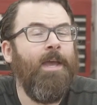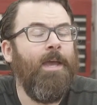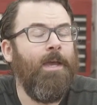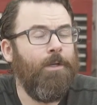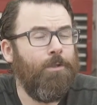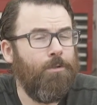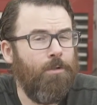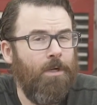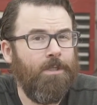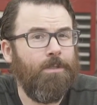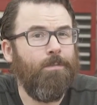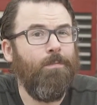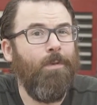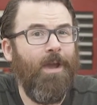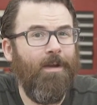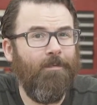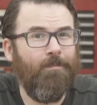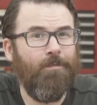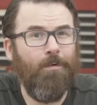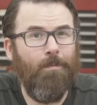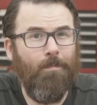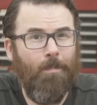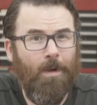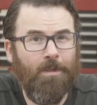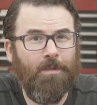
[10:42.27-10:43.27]
And trust me,
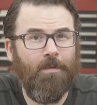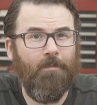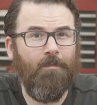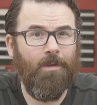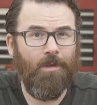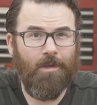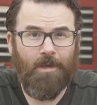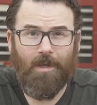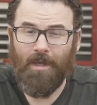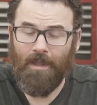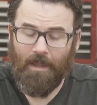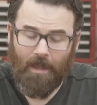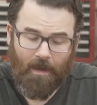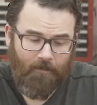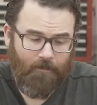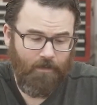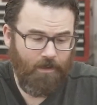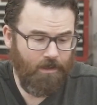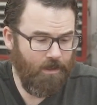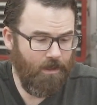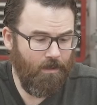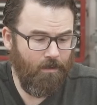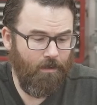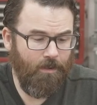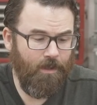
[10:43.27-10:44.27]
after a month of looking at
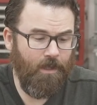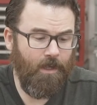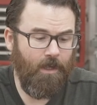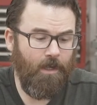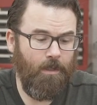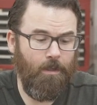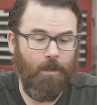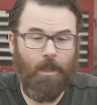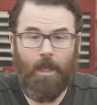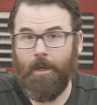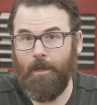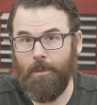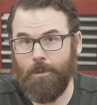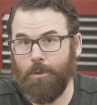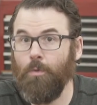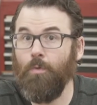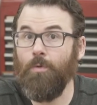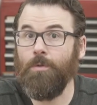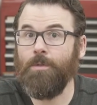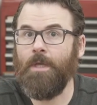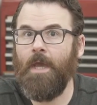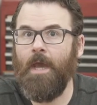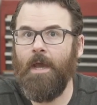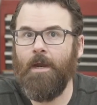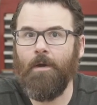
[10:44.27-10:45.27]
every single thing in like a
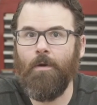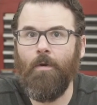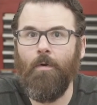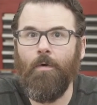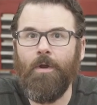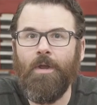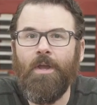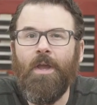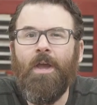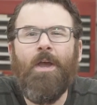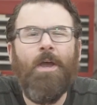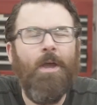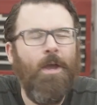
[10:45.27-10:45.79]
tools category,